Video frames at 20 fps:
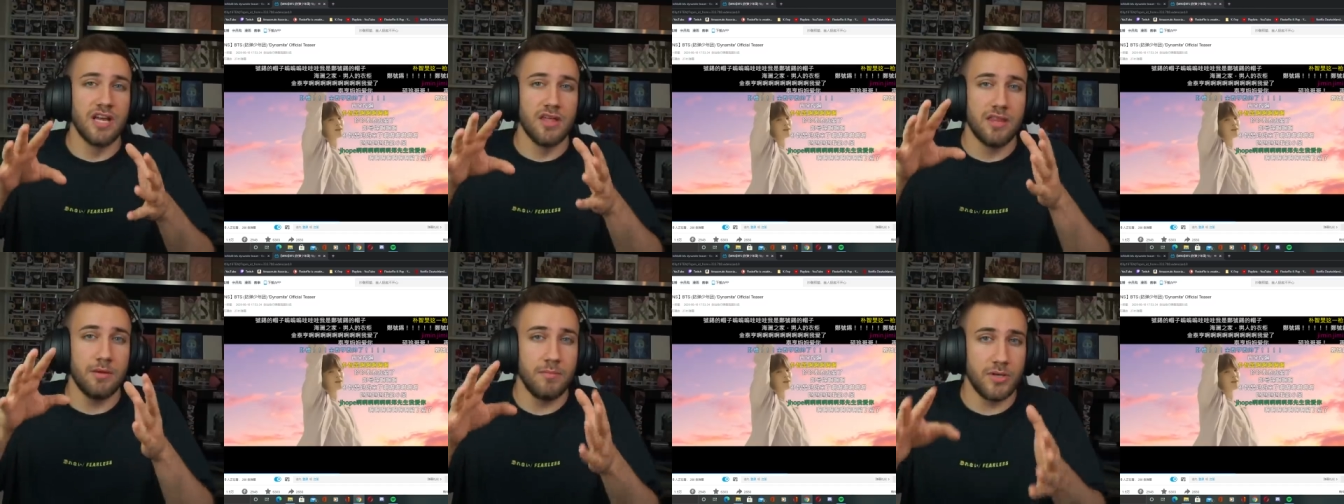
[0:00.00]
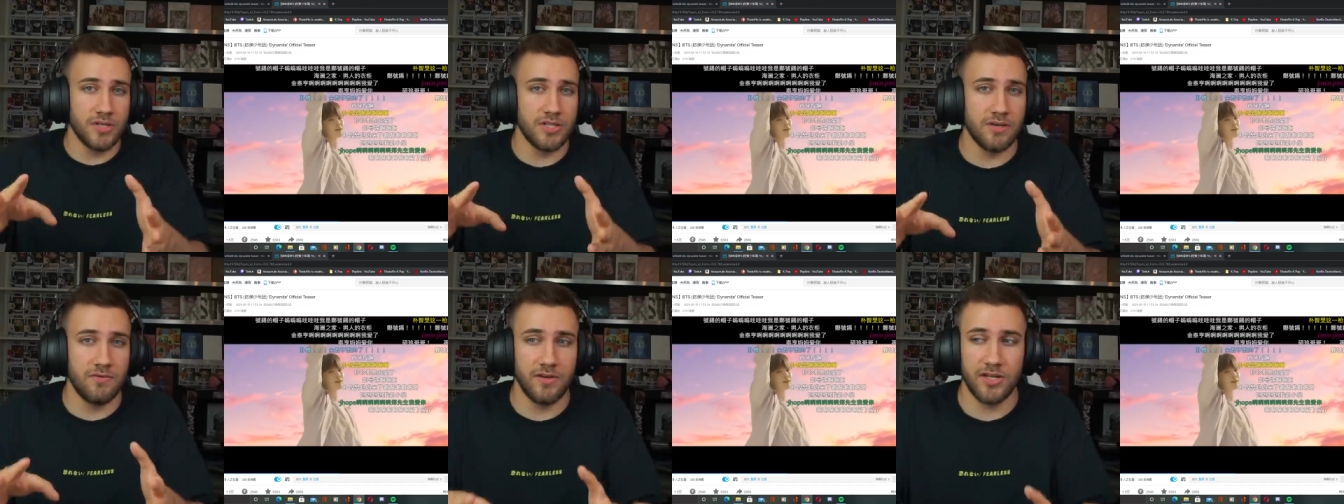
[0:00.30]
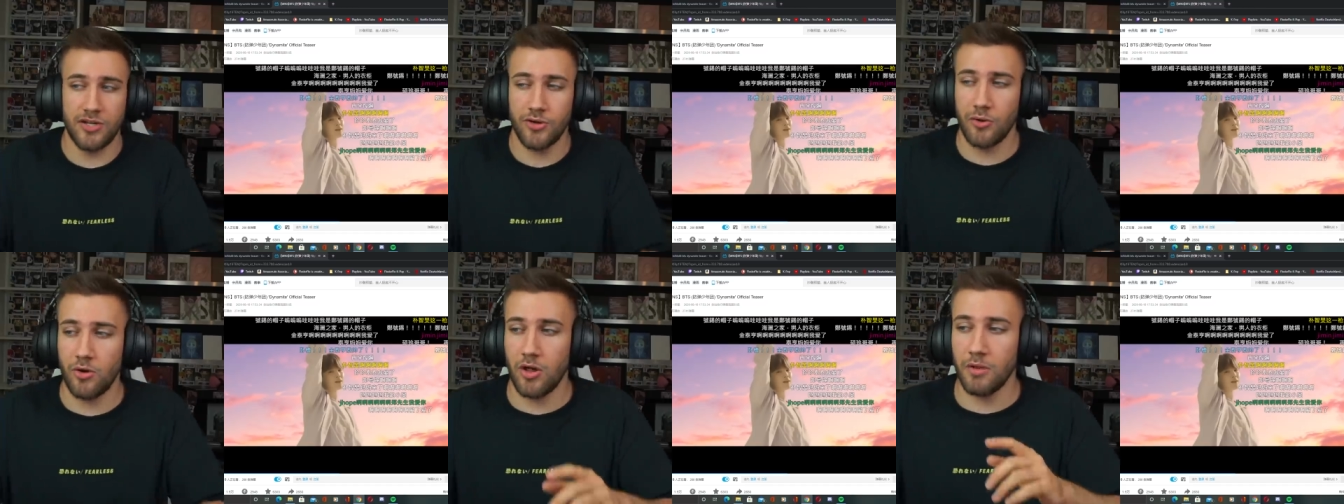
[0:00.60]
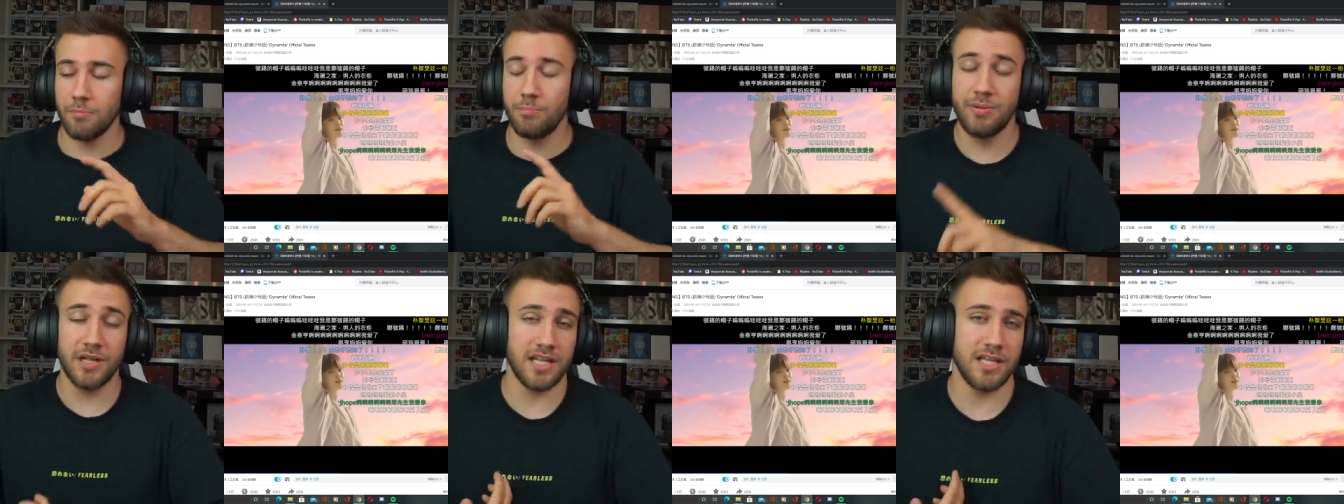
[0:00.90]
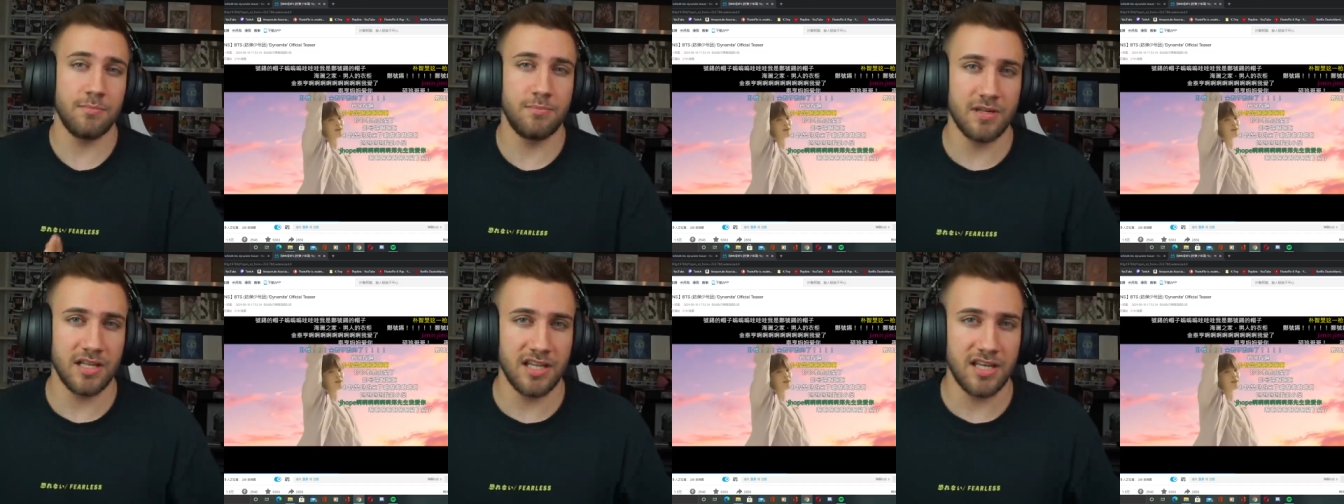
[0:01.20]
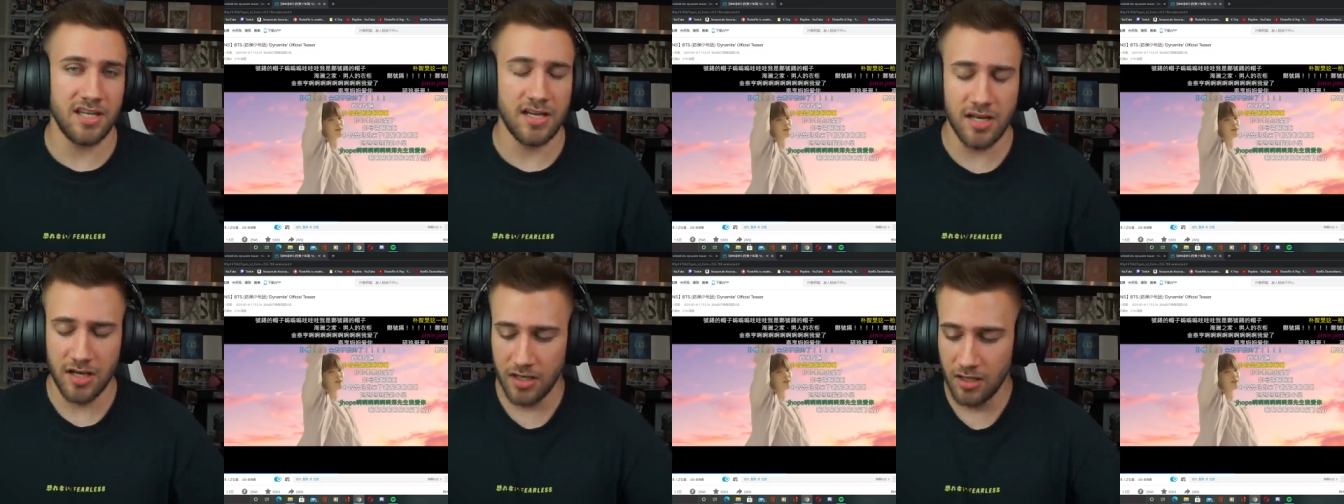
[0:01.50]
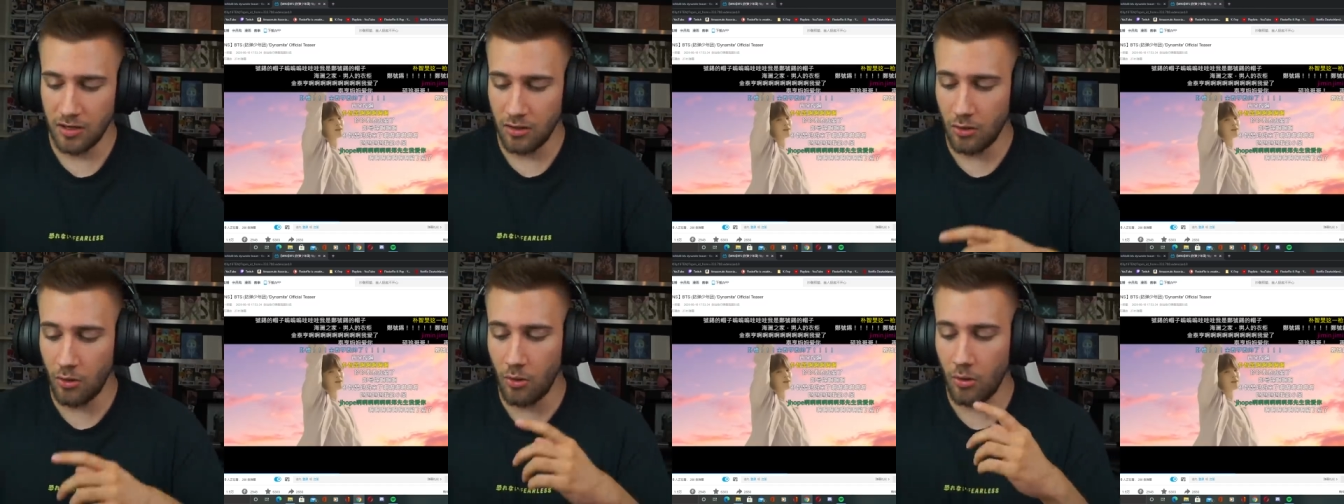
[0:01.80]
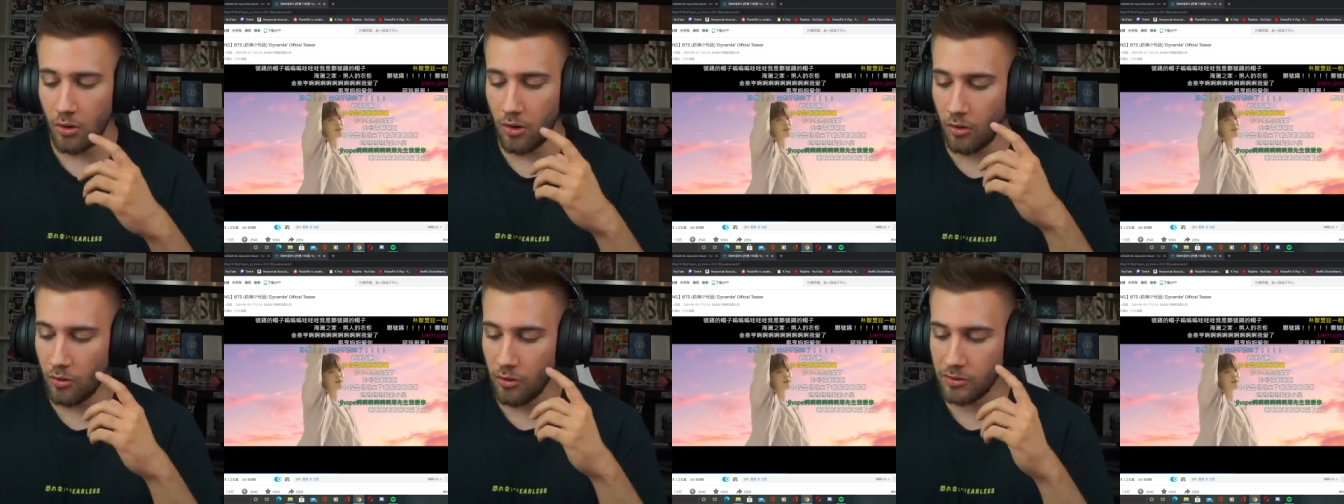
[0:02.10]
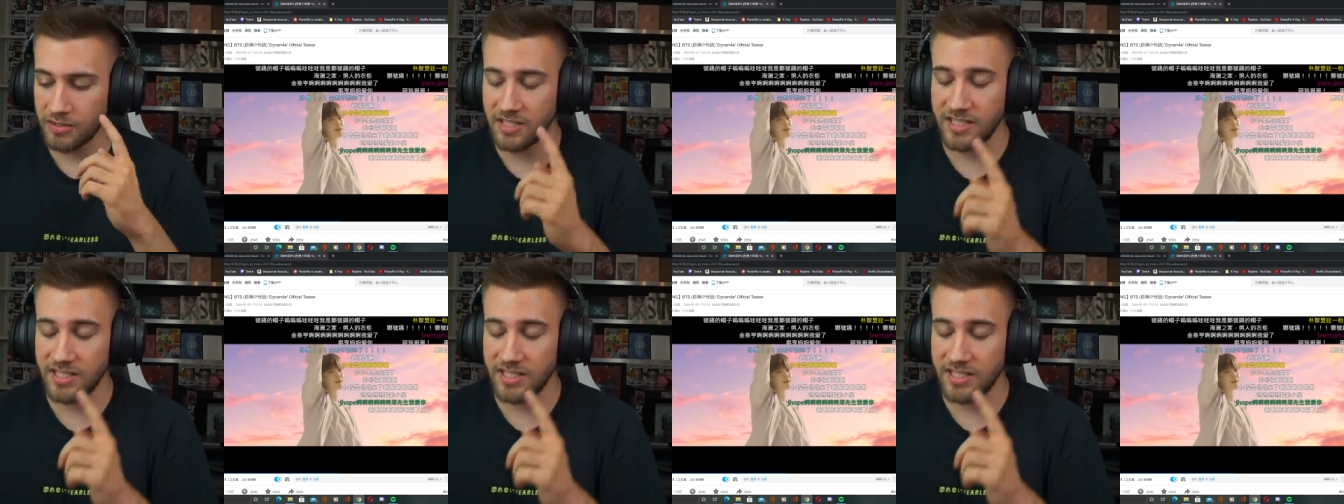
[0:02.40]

the music video on Bilibili or on